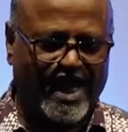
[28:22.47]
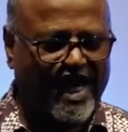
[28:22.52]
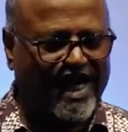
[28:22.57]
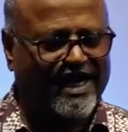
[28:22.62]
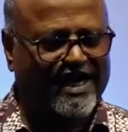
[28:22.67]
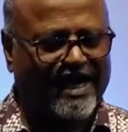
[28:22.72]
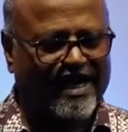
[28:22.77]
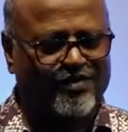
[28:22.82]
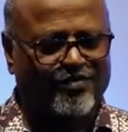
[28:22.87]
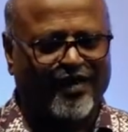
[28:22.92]
I
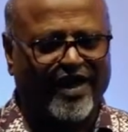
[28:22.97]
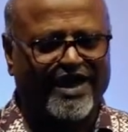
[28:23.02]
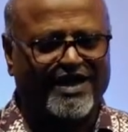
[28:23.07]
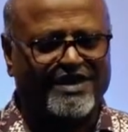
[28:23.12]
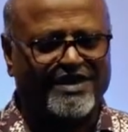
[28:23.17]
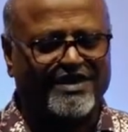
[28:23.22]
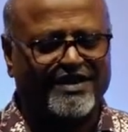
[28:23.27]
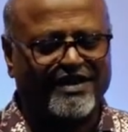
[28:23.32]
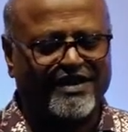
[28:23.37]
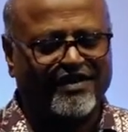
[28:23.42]
can't
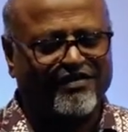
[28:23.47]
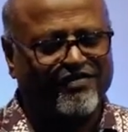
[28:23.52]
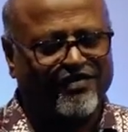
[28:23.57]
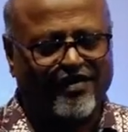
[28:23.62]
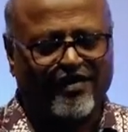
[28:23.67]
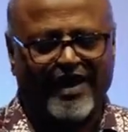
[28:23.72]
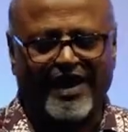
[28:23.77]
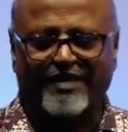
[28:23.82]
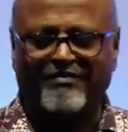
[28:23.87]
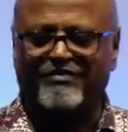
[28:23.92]
wait for
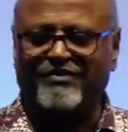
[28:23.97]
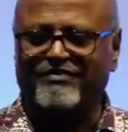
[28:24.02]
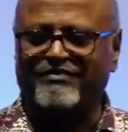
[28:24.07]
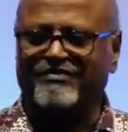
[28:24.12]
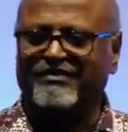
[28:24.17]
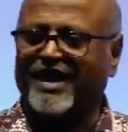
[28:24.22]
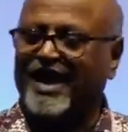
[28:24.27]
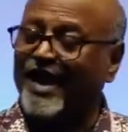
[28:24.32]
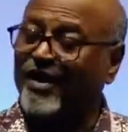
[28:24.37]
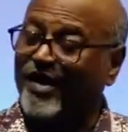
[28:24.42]
him.
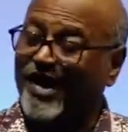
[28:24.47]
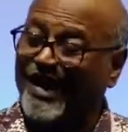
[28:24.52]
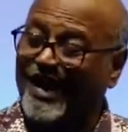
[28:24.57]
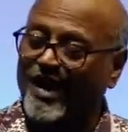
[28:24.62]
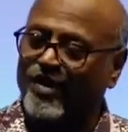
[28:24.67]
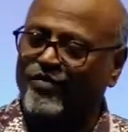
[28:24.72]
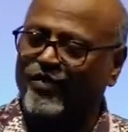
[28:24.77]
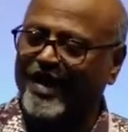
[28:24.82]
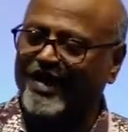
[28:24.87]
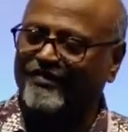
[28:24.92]
I
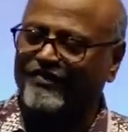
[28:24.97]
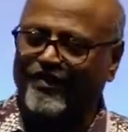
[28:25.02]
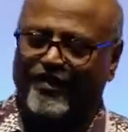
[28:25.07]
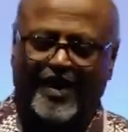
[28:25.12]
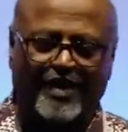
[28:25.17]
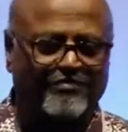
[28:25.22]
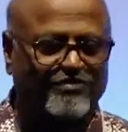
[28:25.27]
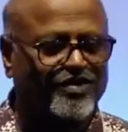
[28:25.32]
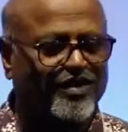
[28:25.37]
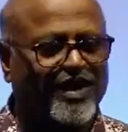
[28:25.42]
can't wait for
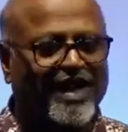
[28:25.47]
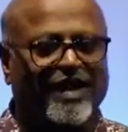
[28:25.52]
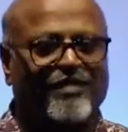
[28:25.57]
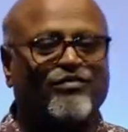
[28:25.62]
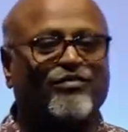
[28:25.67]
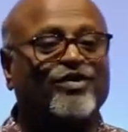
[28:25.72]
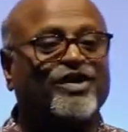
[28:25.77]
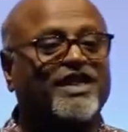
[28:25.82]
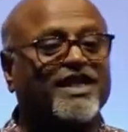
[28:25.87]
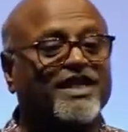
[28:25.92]
him to come
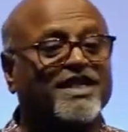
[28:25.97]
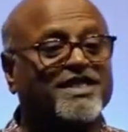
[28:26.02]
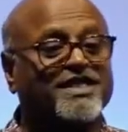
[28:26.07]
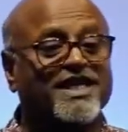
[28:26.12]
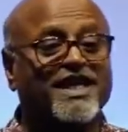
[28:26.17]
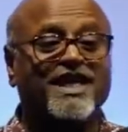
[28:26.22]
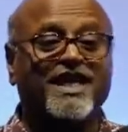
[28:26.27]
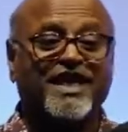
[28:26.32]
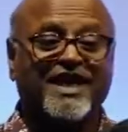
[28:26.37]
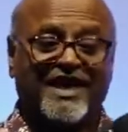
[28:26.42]
with these.
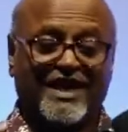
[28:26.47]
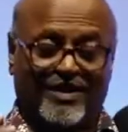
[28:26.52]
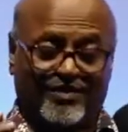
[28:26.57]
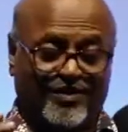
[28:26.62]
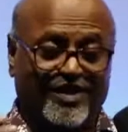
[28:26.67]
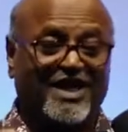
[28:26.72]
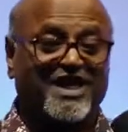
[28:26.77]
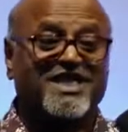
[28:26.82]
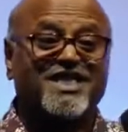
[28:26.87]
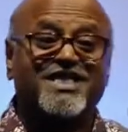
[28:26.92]

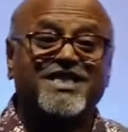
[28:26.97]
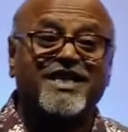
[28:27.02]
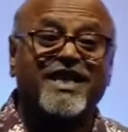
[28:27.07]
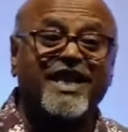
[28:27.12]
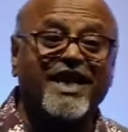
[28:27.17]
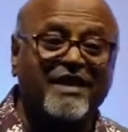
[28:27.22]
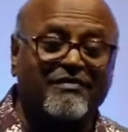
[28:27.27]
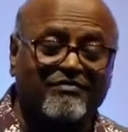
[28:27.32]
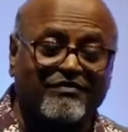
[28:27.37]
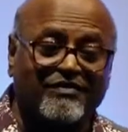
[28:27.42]
With his
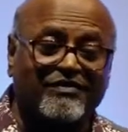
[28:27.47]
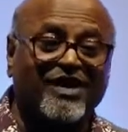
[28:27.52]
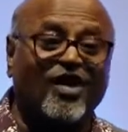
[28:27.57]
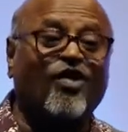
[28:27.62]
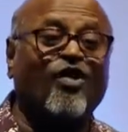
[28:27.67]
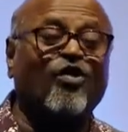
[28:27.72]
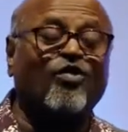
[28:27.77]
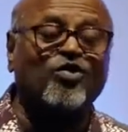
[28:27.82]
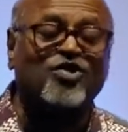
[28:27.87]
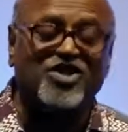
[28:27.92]
team, the
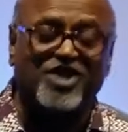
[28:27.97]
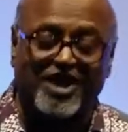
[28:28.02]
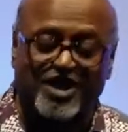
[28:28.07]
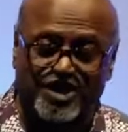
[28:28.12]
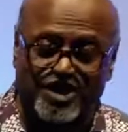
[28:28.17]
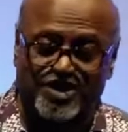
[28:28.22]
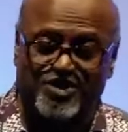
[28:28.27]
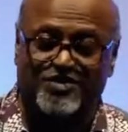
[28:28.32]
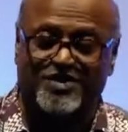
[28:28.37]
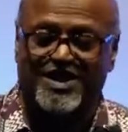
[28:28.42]
whole
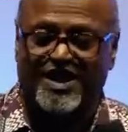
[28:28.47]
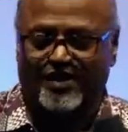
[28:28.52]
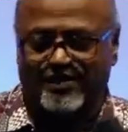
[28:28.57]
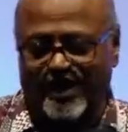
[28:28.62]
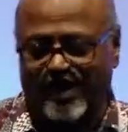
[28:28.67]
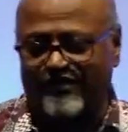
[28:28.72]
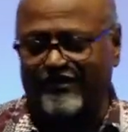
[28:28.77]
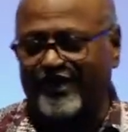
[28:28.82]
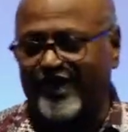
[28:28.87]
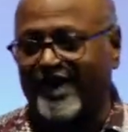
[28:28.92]
church to South
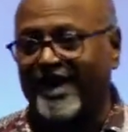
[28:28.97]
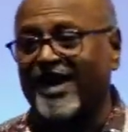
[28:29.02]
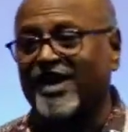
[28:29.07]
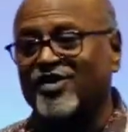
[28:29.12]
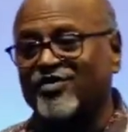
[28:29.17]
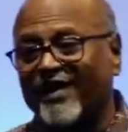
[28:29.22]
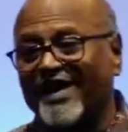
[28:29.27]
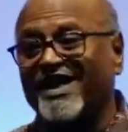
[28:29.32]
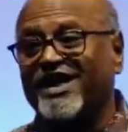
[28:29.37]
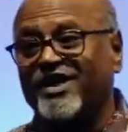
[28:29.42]
Africa in
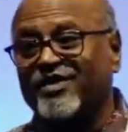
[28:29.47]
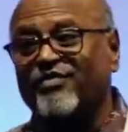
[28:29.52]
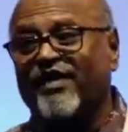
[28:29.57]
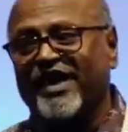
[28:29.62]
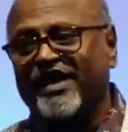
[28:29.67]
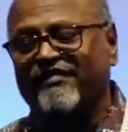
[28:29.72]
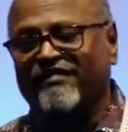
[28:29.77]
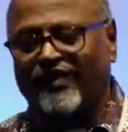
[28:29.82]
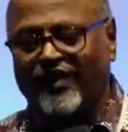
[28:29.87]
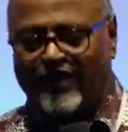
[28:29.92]

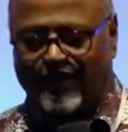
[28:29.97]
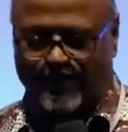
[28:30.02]
2024.